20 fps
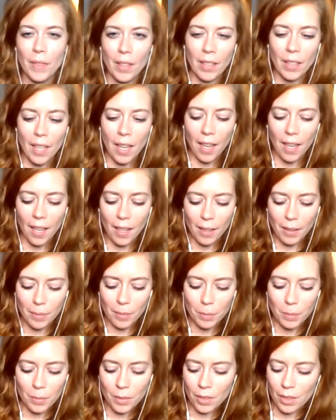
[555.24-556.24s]

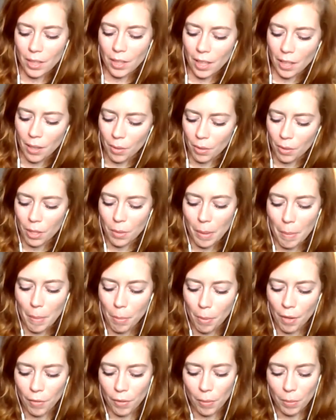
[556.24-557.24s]
You know, because my
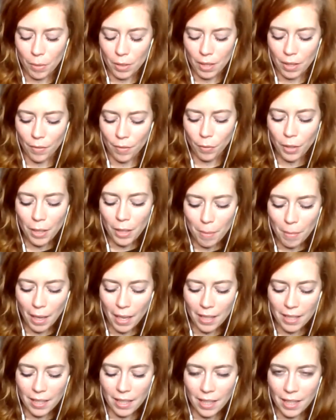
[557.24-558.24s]
boyfriend was a
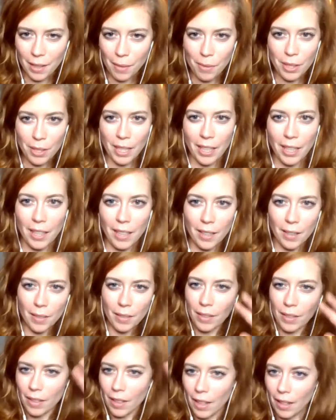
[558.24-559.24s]
Freemason, and there was like
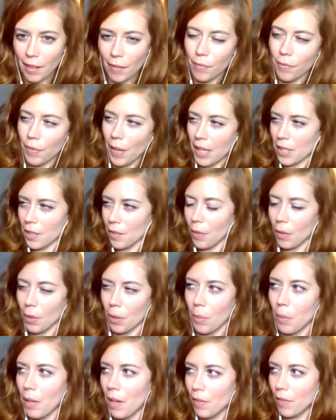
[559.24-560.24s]
a festival
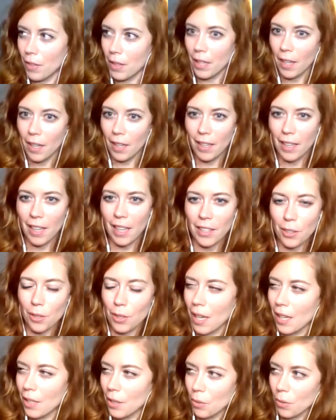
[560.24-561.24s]
or whatever there, and I just
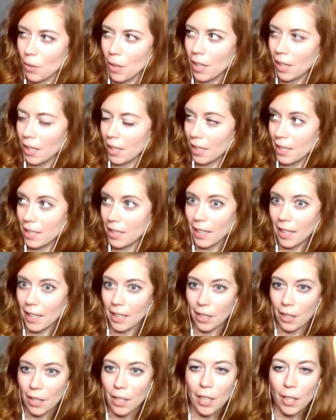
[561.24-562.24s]
got drunk and I did like
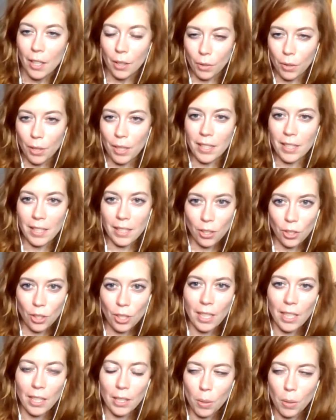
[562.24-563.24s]
a Chrissy's
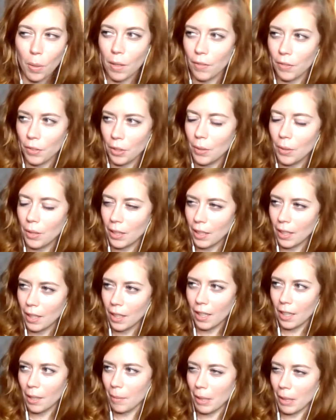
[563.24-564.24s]
shitty tour of Utica,
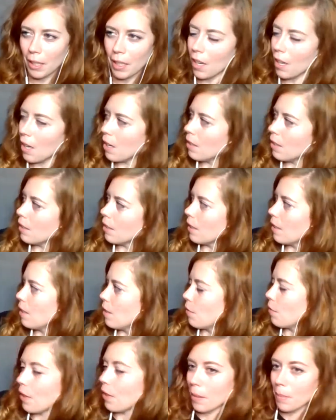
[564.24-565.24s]
and I'm like, oh, look at
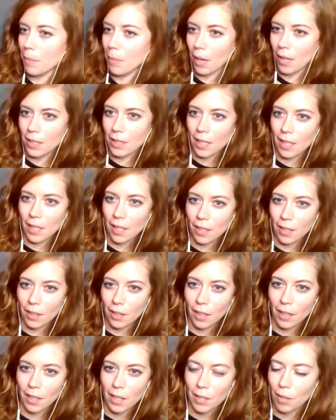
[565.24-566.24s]
this fucking bartender,
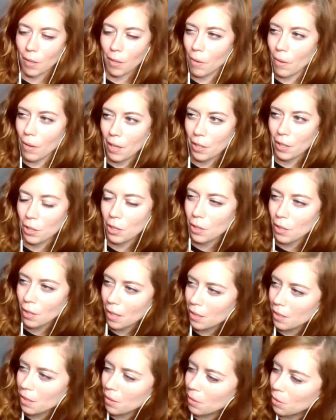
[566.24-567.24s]
look at this whore, she's
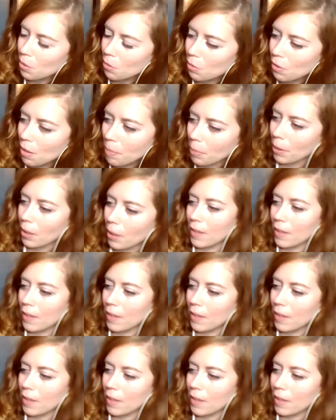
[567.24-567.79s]
also a stripper.